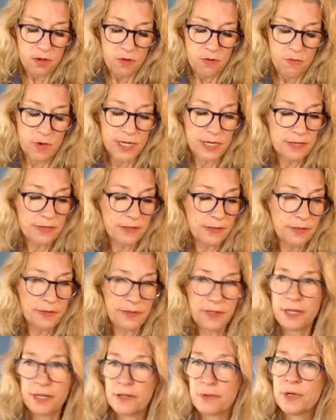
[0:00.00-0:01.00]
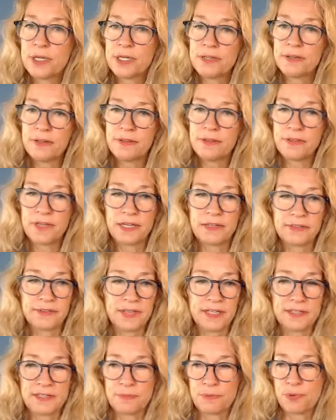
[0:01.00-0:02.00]
one of the things
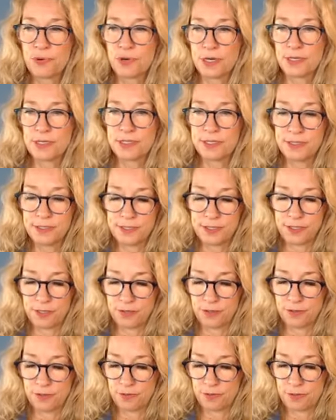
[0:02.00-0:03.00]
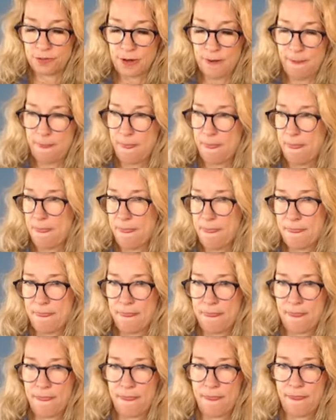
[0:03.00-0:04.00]
that's important to do.
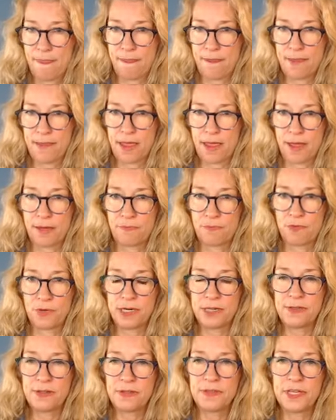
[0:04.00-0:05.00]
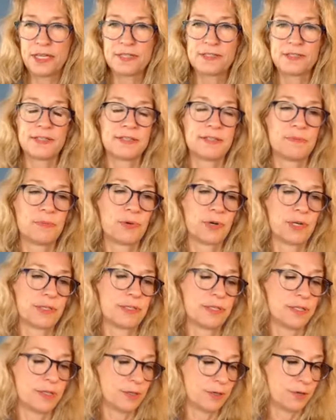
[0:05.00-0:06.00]
Yeah, one of the things that's important
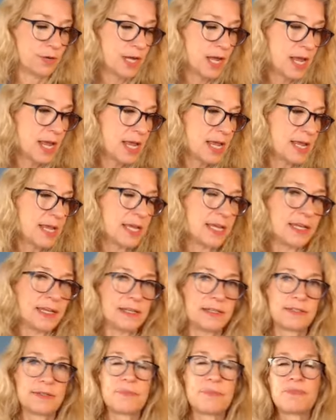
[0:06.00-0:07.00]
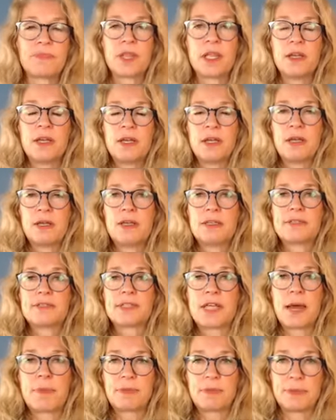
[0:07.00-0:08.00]
to do is
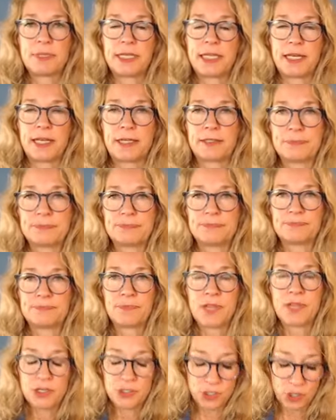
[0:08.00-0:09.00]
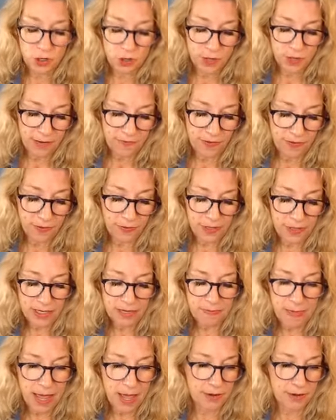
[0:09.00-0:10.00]
stop the bleeding. So if you think
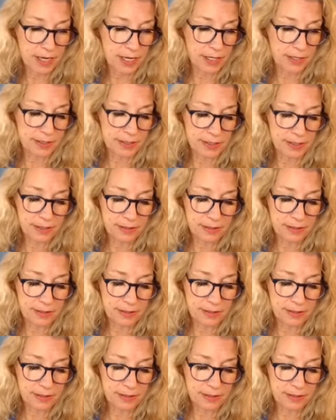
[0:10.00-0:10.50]
about it,